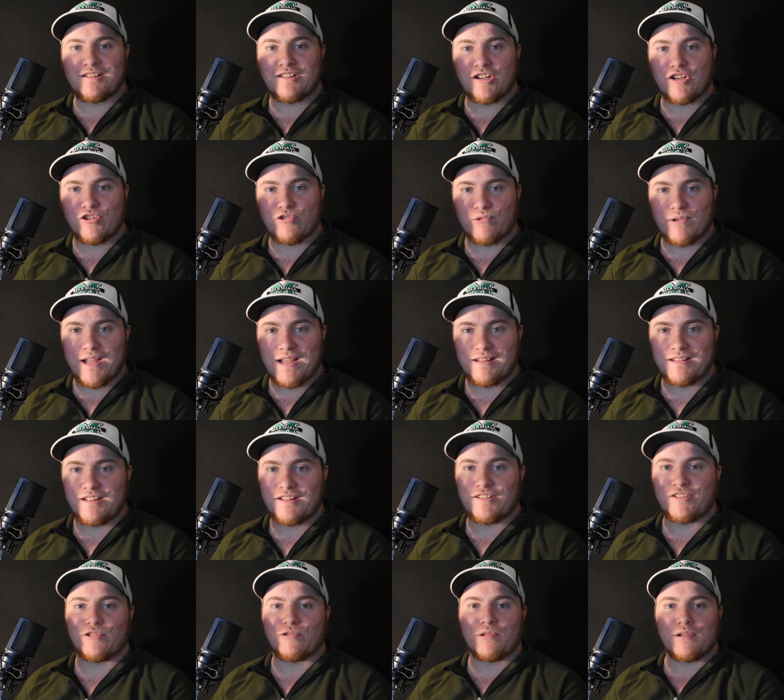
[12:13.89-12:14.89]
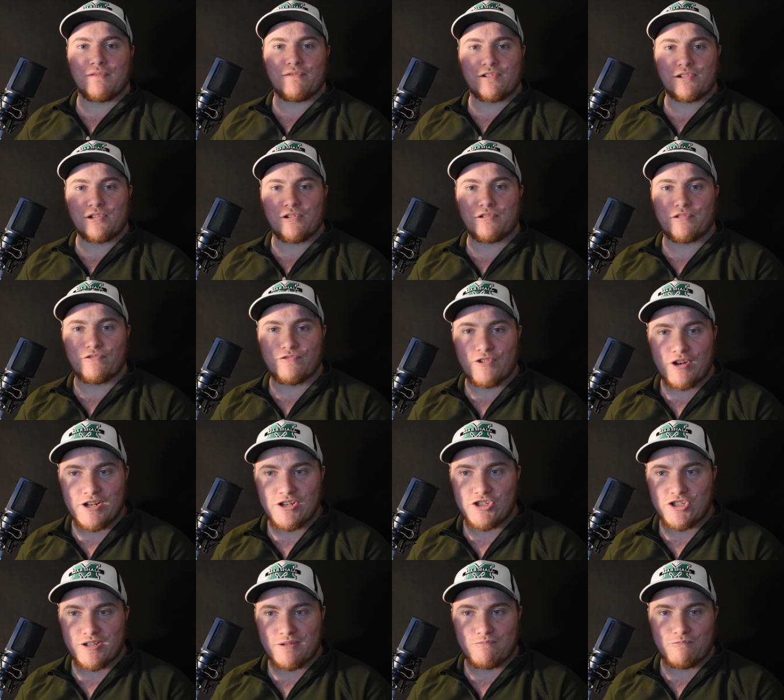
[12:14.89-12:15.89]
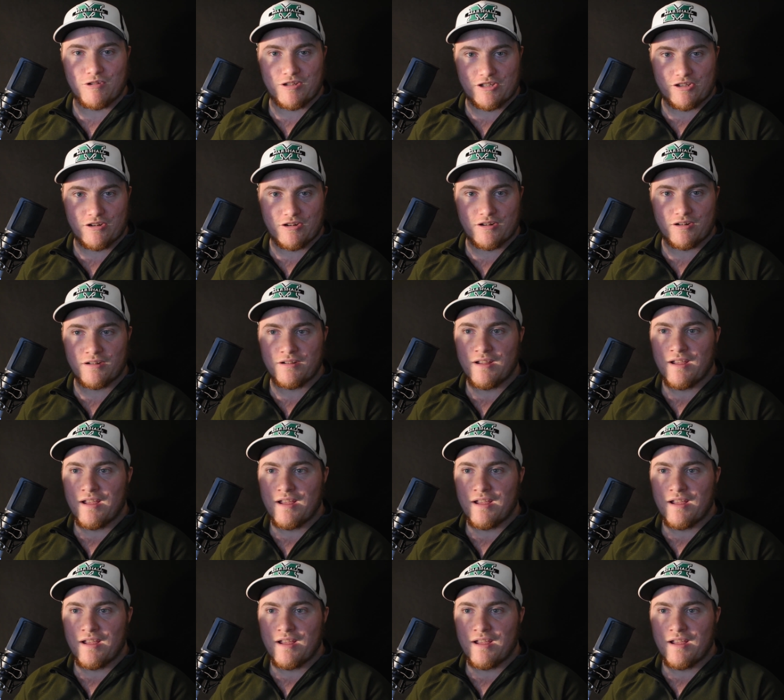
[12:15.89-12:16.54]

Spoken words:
to create this sort of close friendship with her,